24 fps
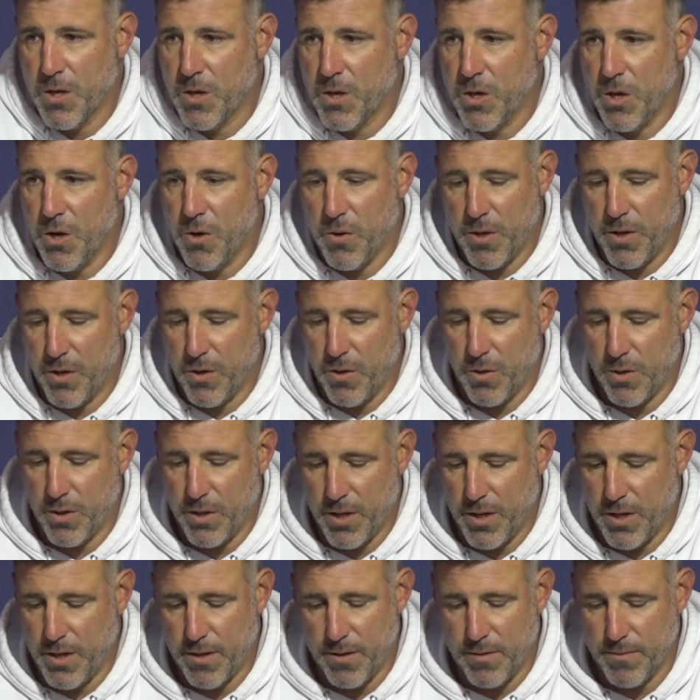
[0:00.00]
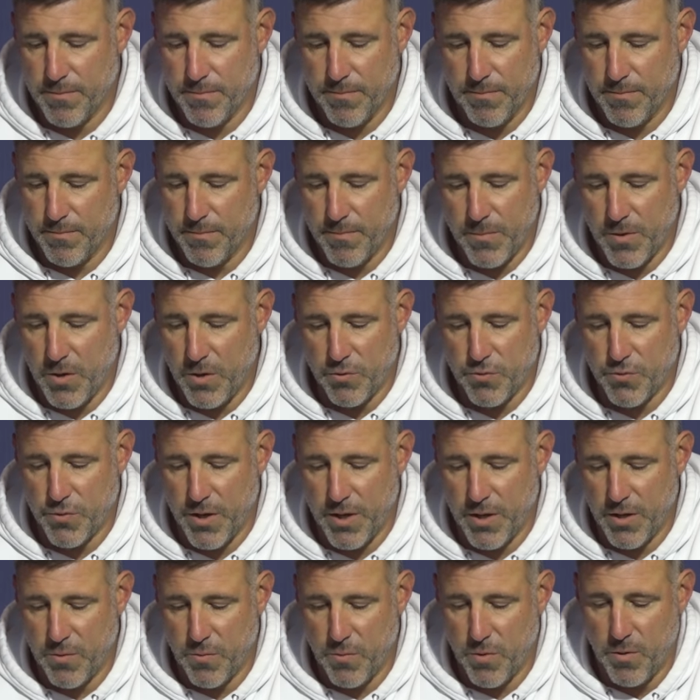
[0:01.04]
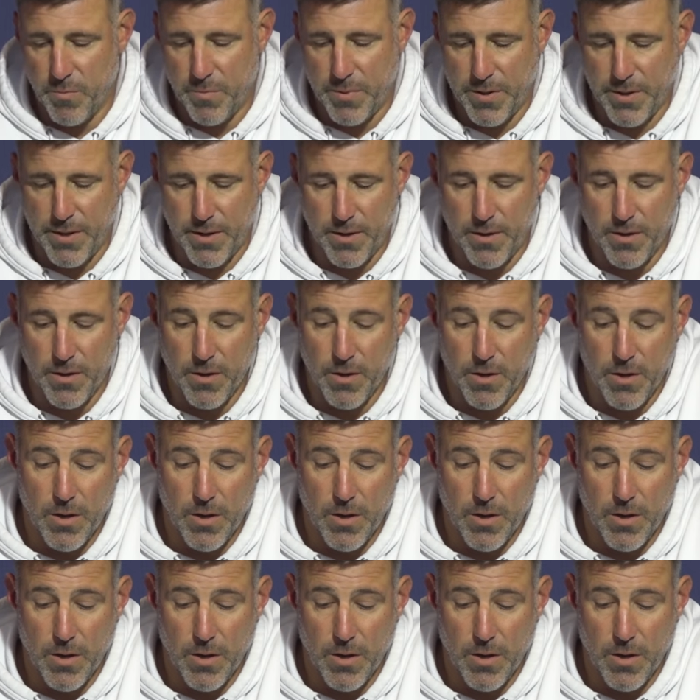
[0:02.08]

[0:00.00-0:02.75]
No, he'll uh, no, Traylon won't be there.